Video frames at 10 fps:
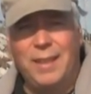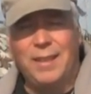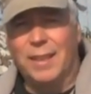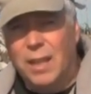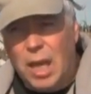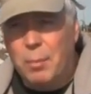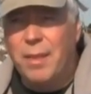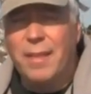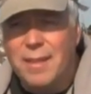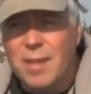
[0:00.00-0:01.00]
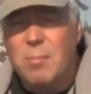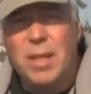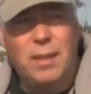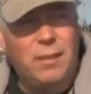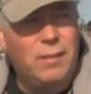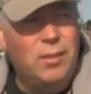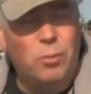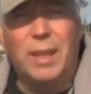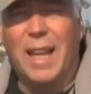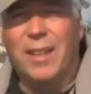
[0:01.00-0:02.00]
The common theme here
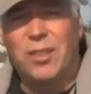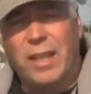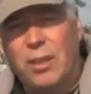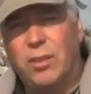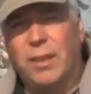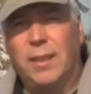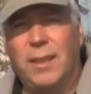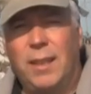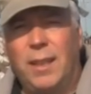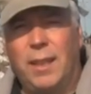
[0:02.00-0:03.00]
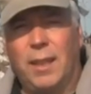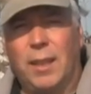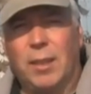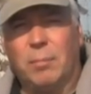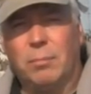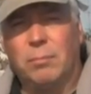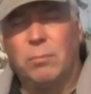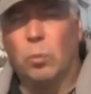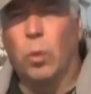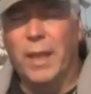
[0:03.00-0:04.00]
is relaxation,
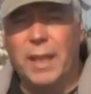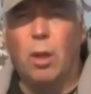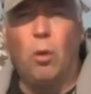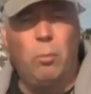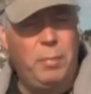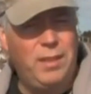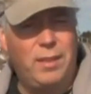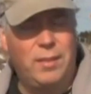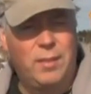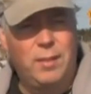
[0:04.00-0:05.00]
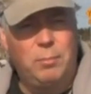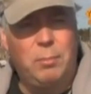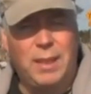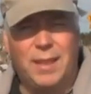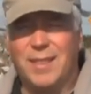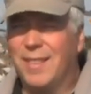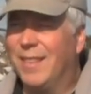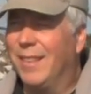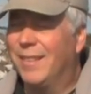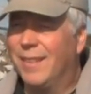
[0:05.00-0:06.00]
running a home business, because
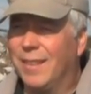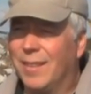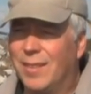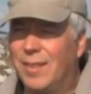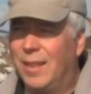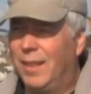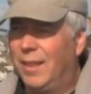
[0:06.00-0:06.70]
this is